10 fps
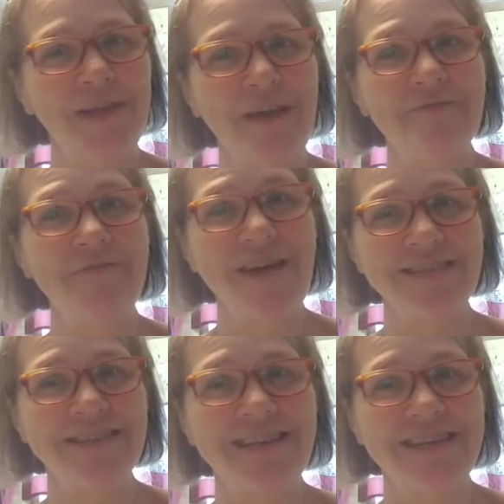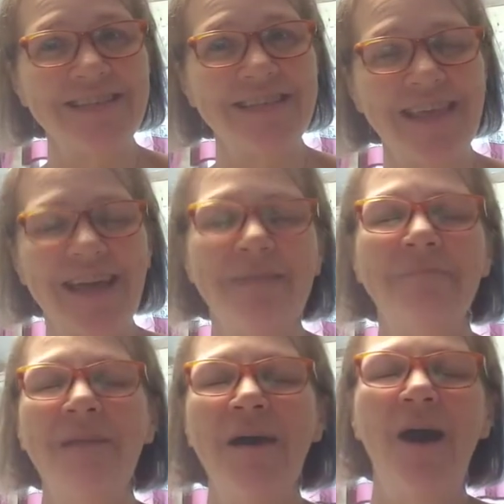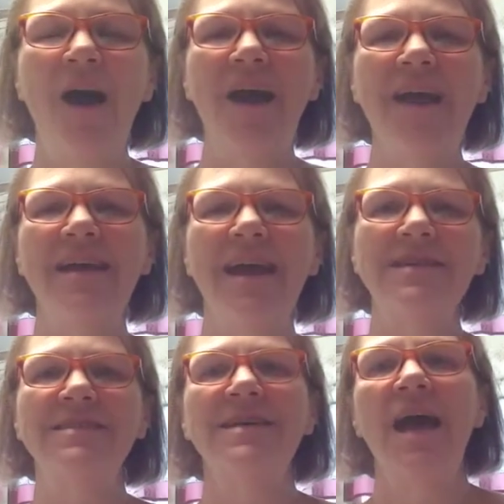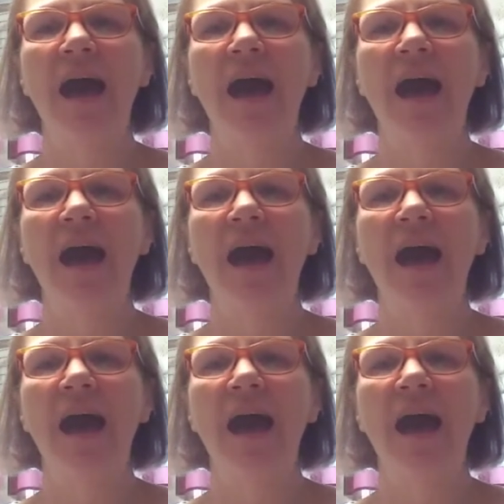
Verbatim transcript: really a fast and easy thing. All right, guys,